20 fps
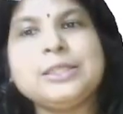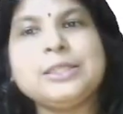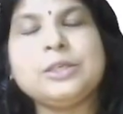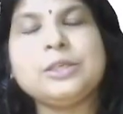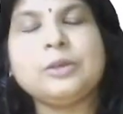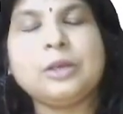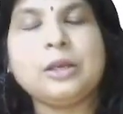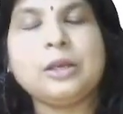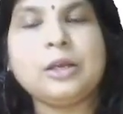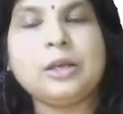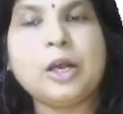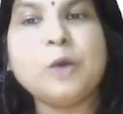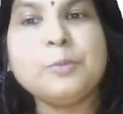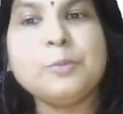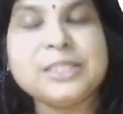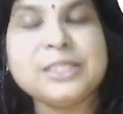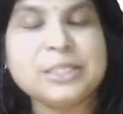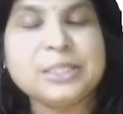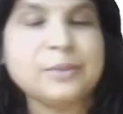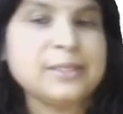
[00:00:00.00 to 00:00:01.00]
How
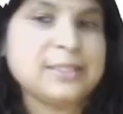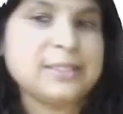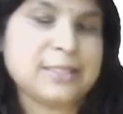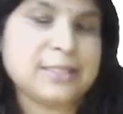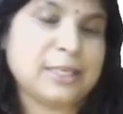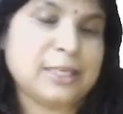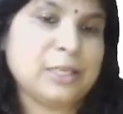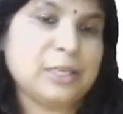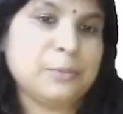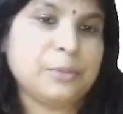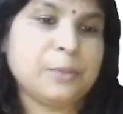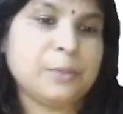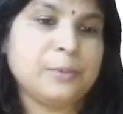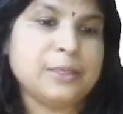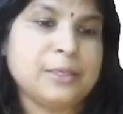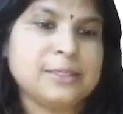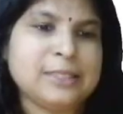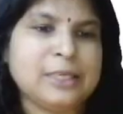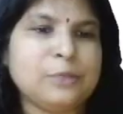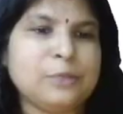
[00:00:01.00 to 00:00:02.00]
much she was taking
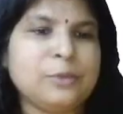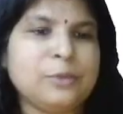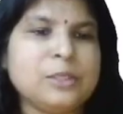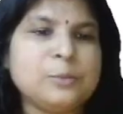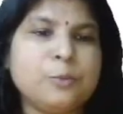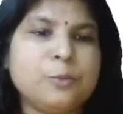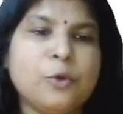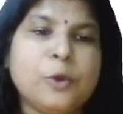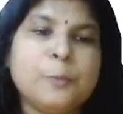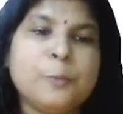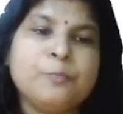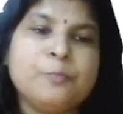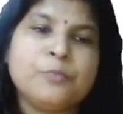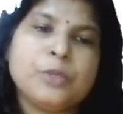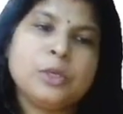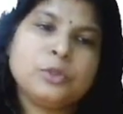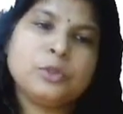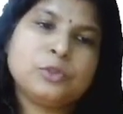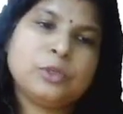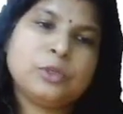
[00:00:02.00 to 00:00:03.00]
previously? It was 4.
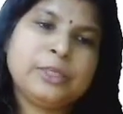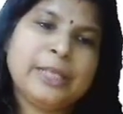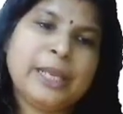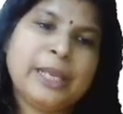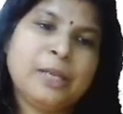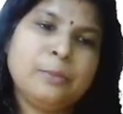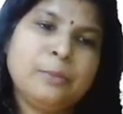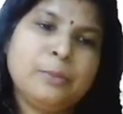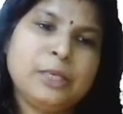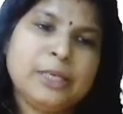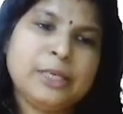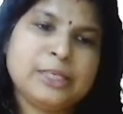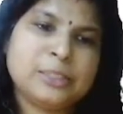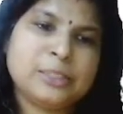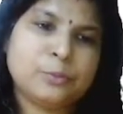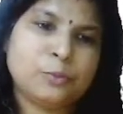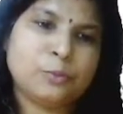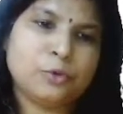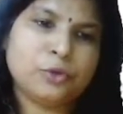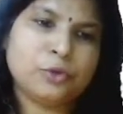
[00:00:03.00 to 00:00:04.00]
So 10
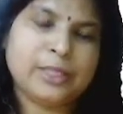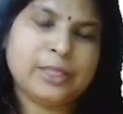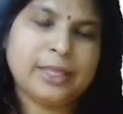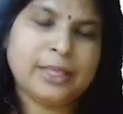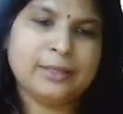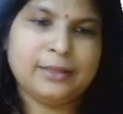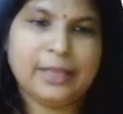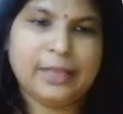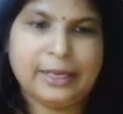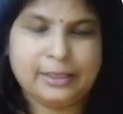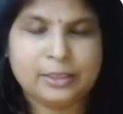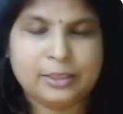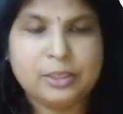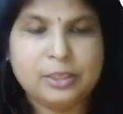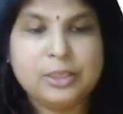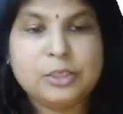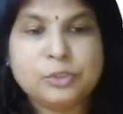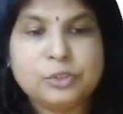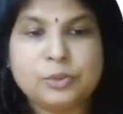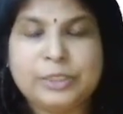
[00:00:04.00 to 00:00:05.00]
minutes more than that.
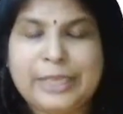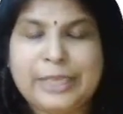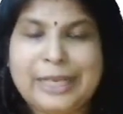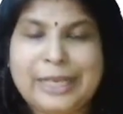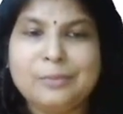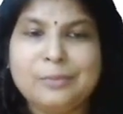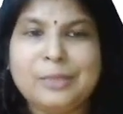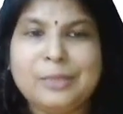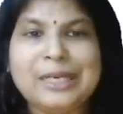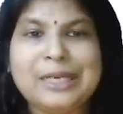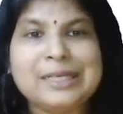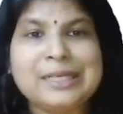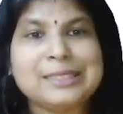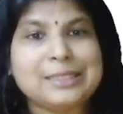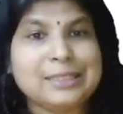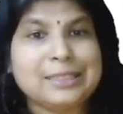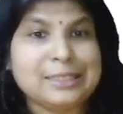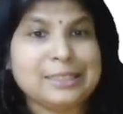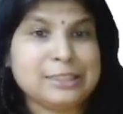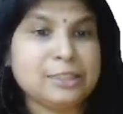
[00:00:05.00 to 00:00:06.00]
So 10
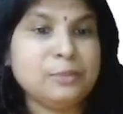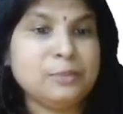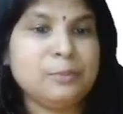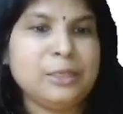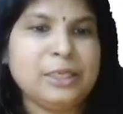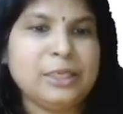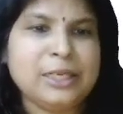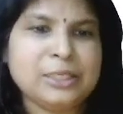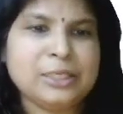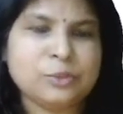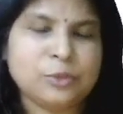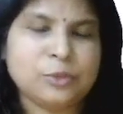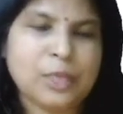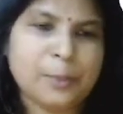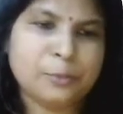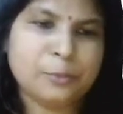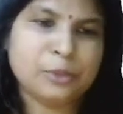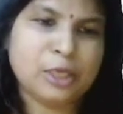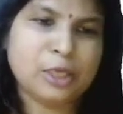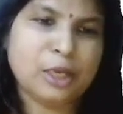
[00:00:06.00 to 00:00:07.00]
minutes, it is in minutes. We
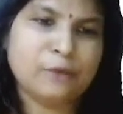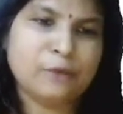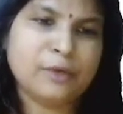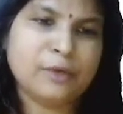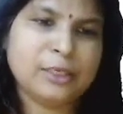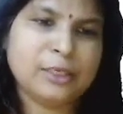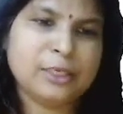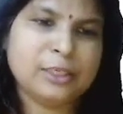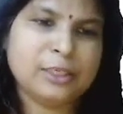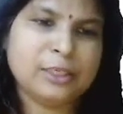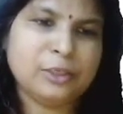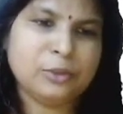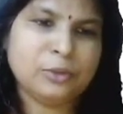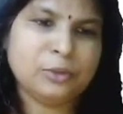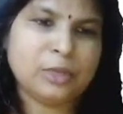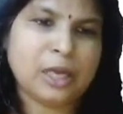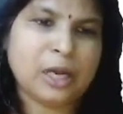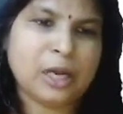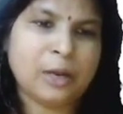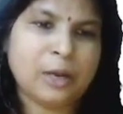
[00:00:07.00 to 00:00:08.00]
have to convert it
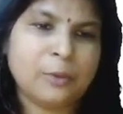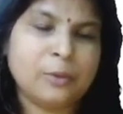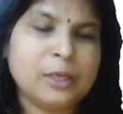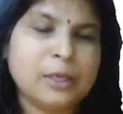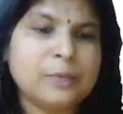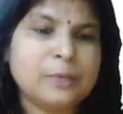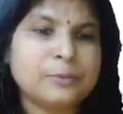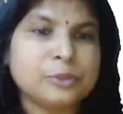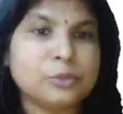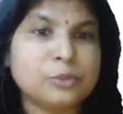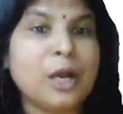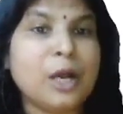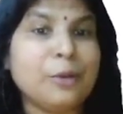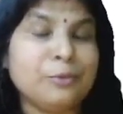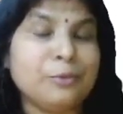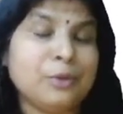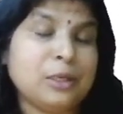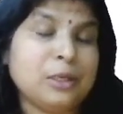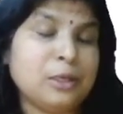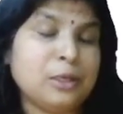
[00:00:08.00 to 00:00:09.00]
into hour. So how
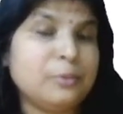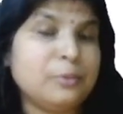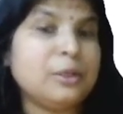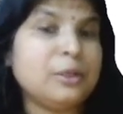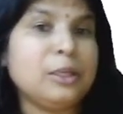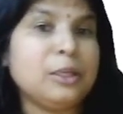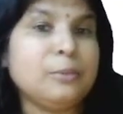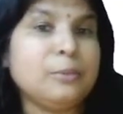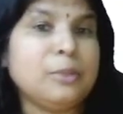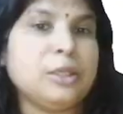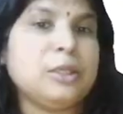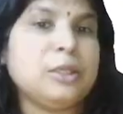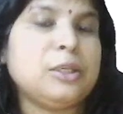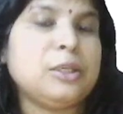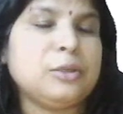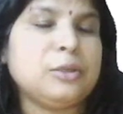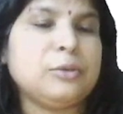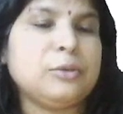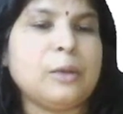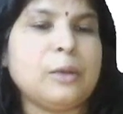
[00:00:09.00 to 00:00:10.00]
we are converting minute
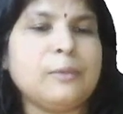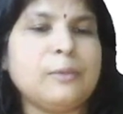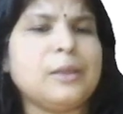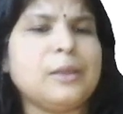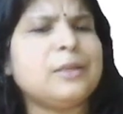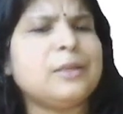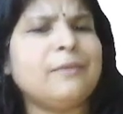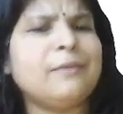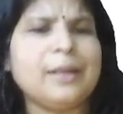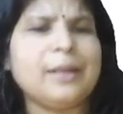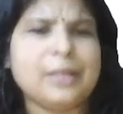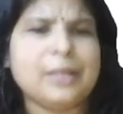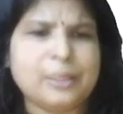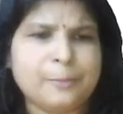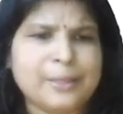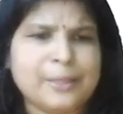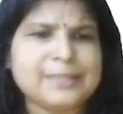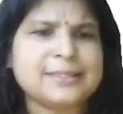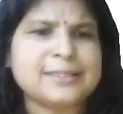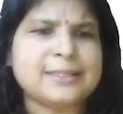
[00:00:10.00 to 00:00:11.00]
into hour?
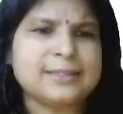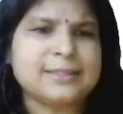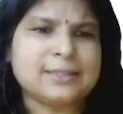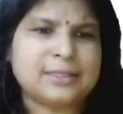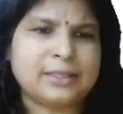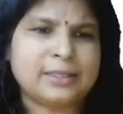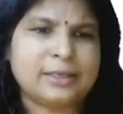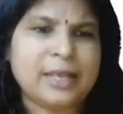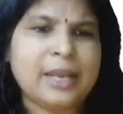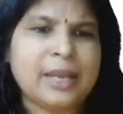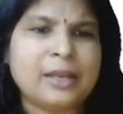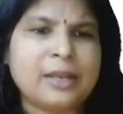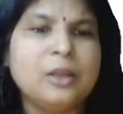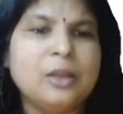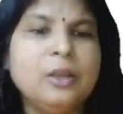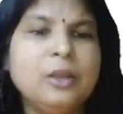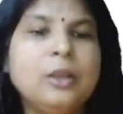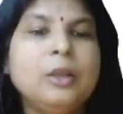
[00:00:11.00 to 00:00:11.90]
Divided by 60, right?